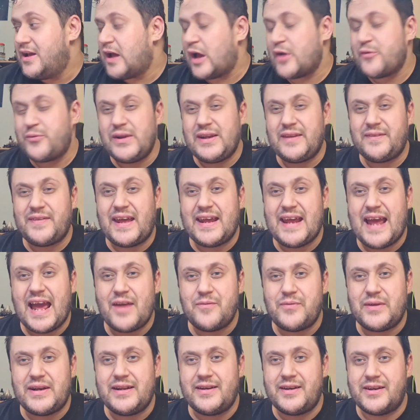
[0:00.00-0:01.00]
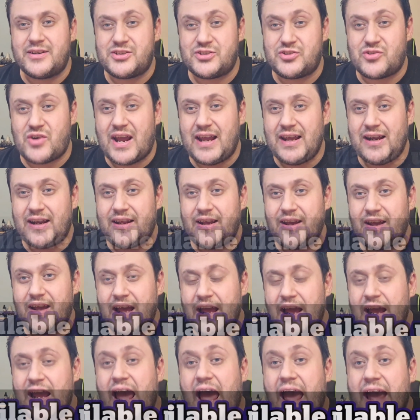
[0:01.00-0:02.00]
I think they have it in Australia
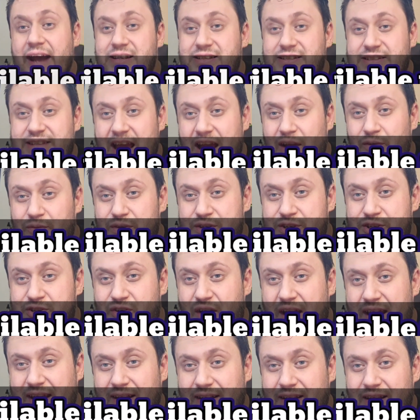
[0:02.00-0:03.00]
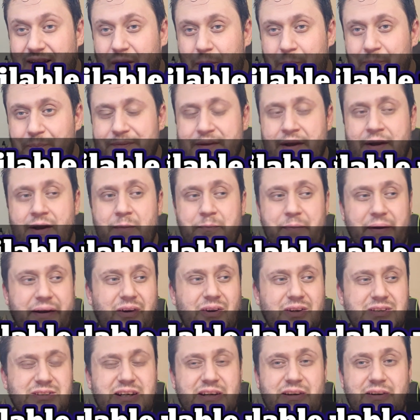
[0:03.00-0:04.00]
and South Australia,
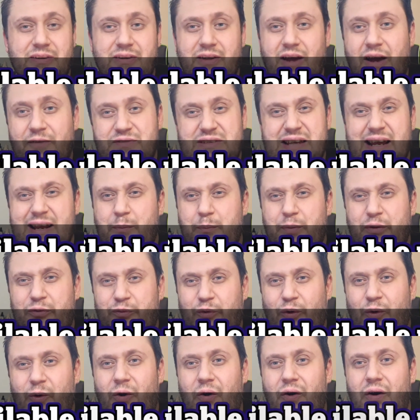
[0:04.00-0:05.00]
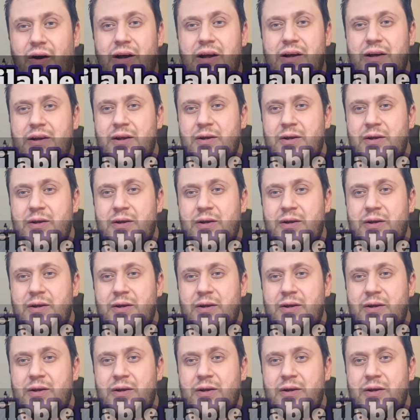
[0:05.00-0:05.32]
because I've said it before,